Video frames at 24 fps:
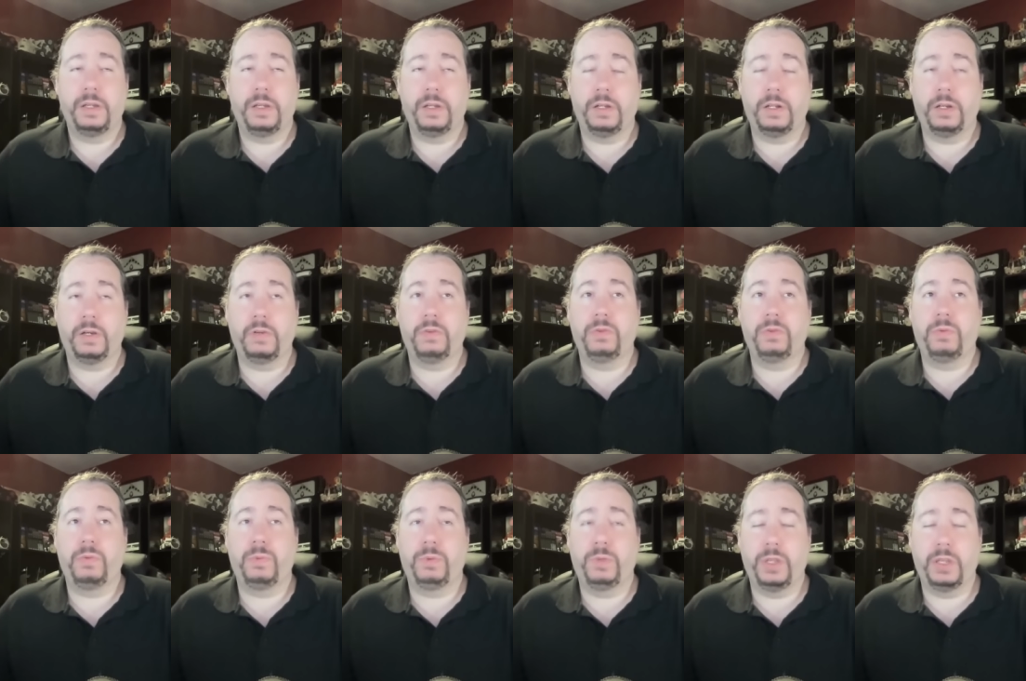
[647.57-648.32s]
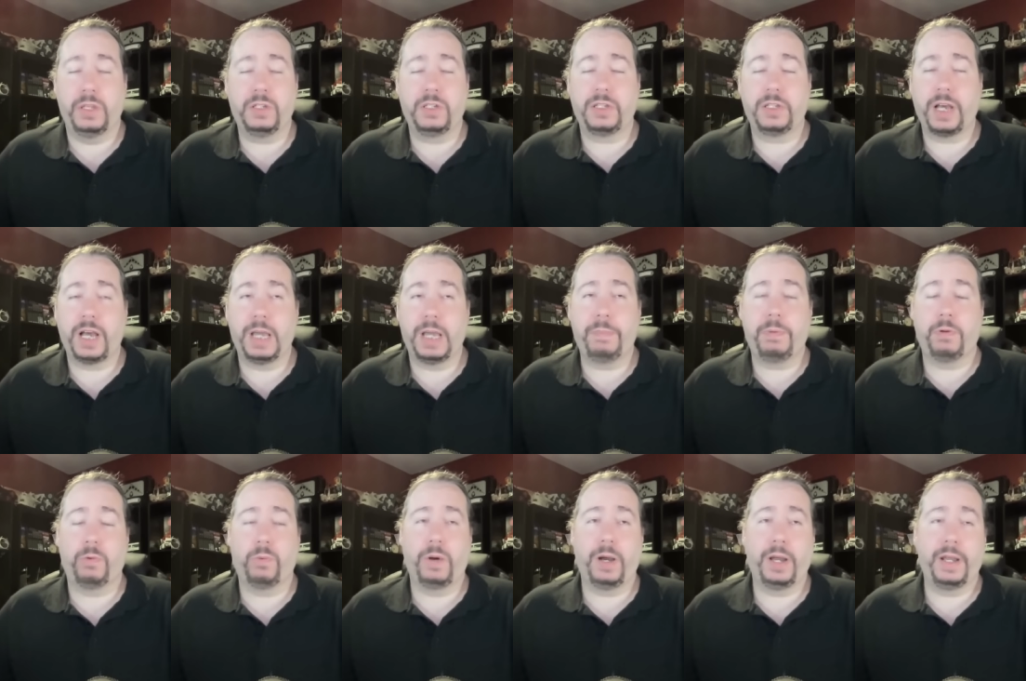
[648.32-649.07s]
you know, this
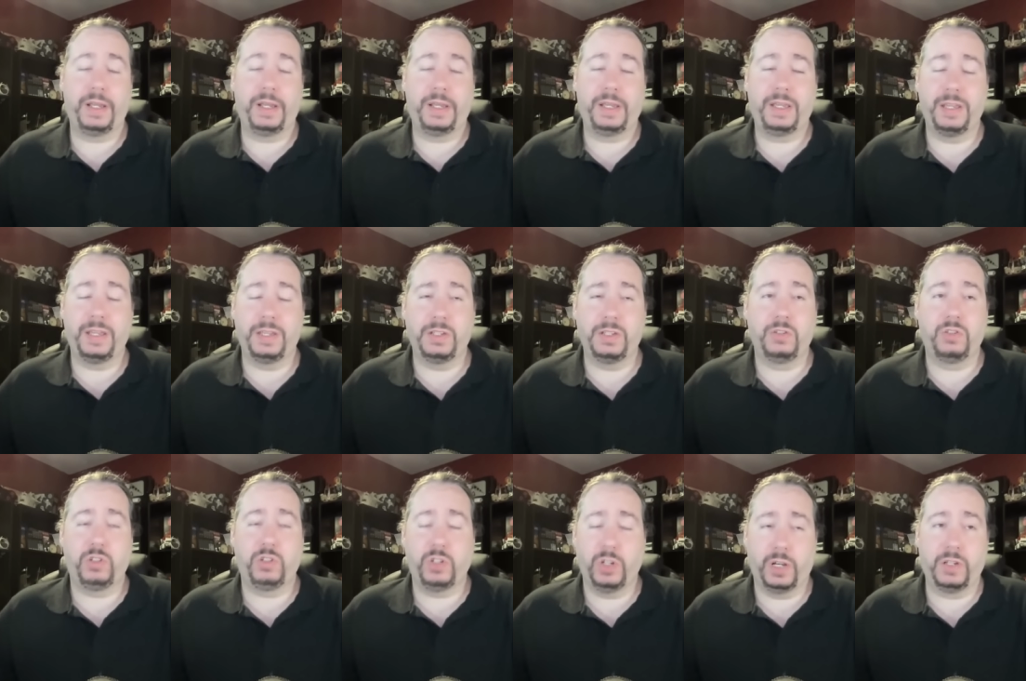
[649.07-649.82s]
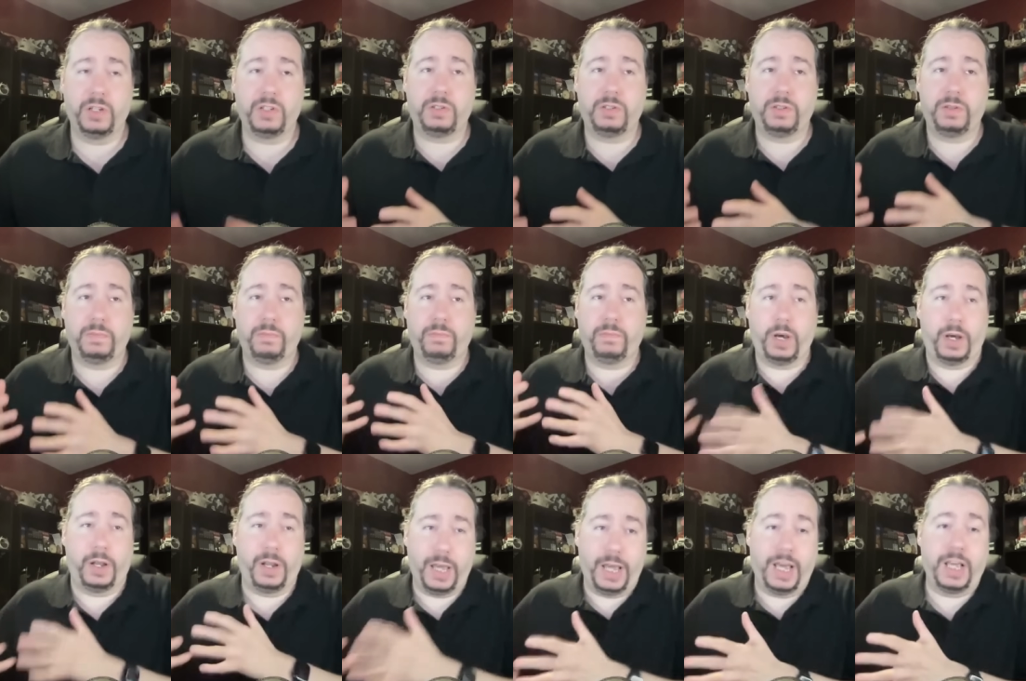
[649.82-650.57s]
type of writing isn't just
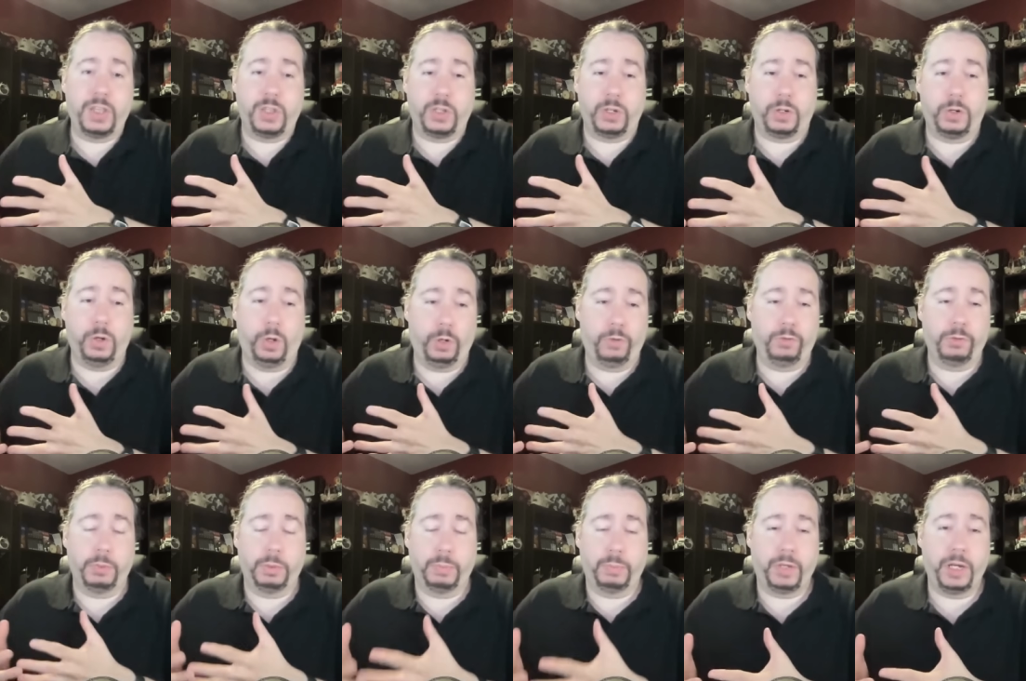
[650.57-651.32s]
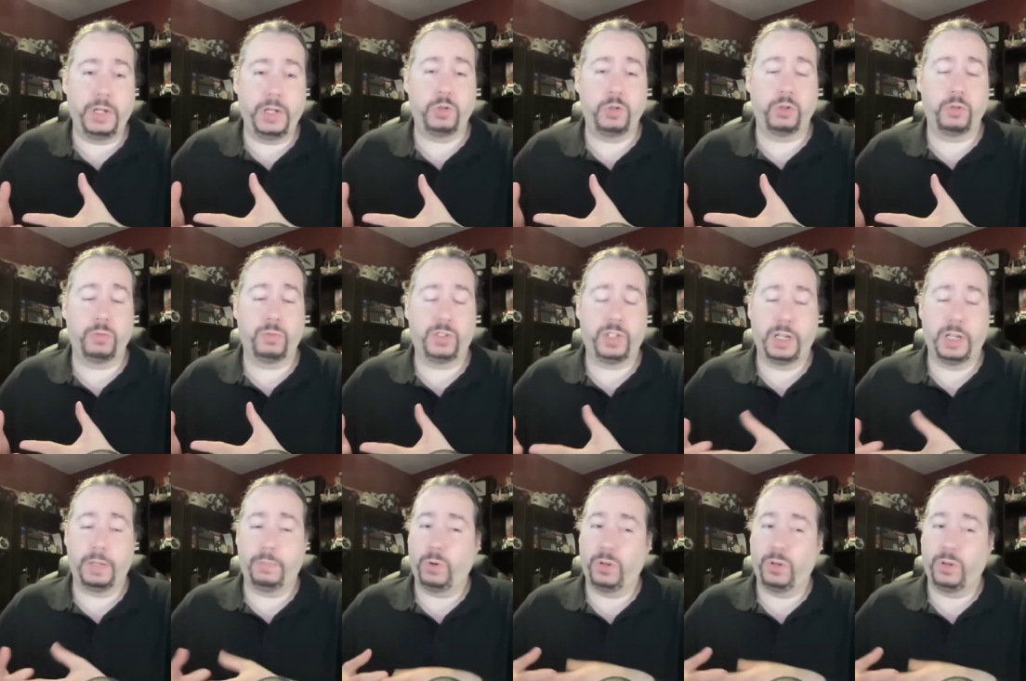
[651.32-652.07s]
unethical from a plagiarism
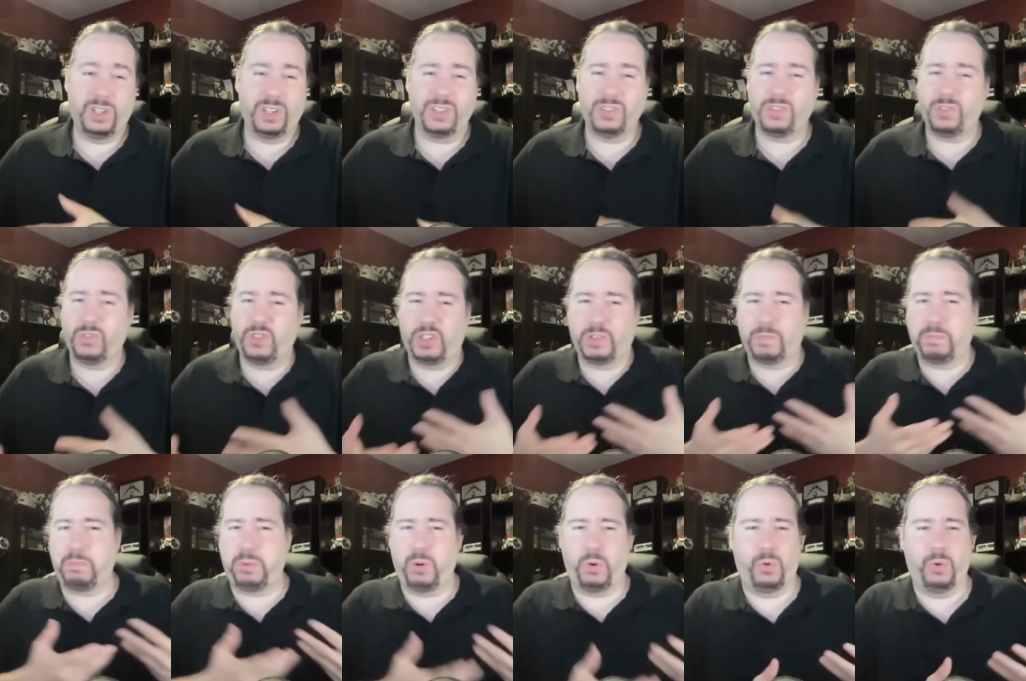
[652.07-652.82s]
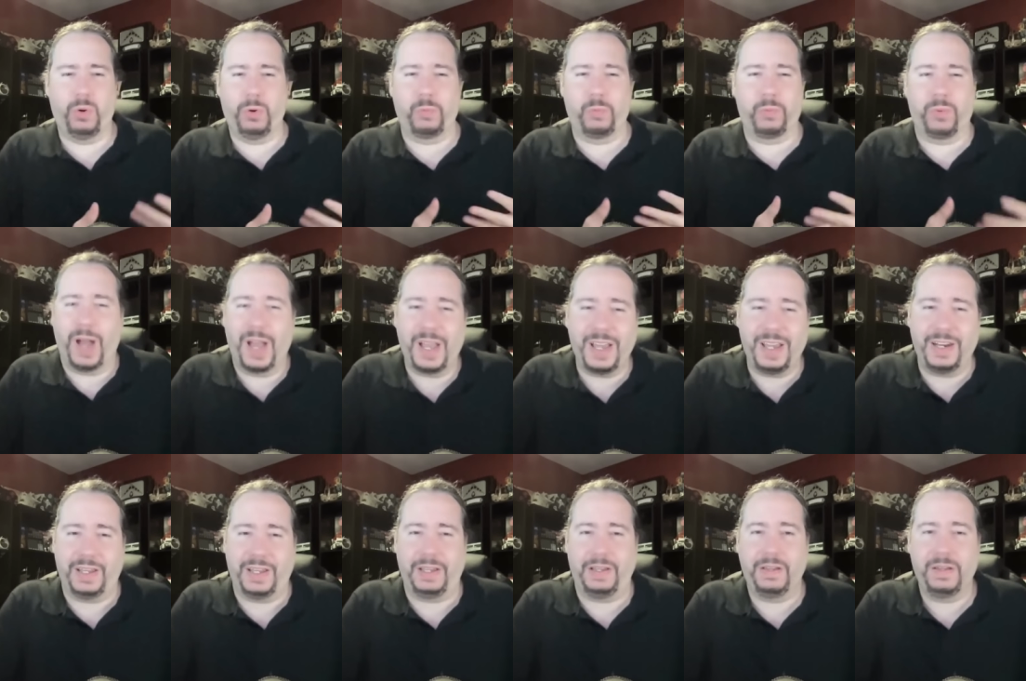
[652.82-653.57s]
standpoint. It's also just poor
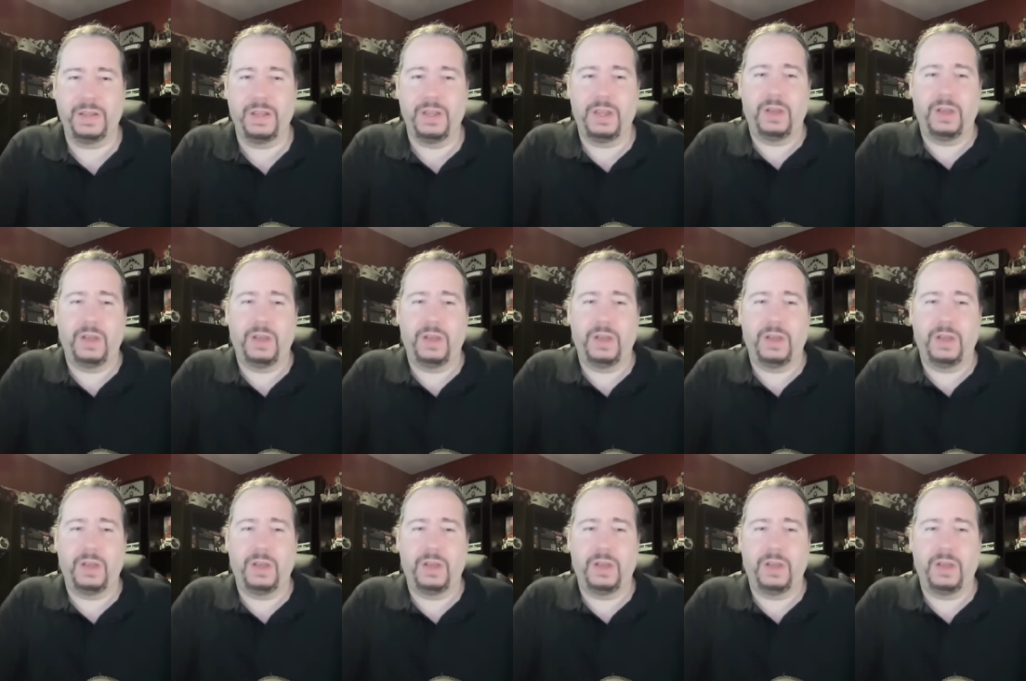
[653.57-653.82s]
writing.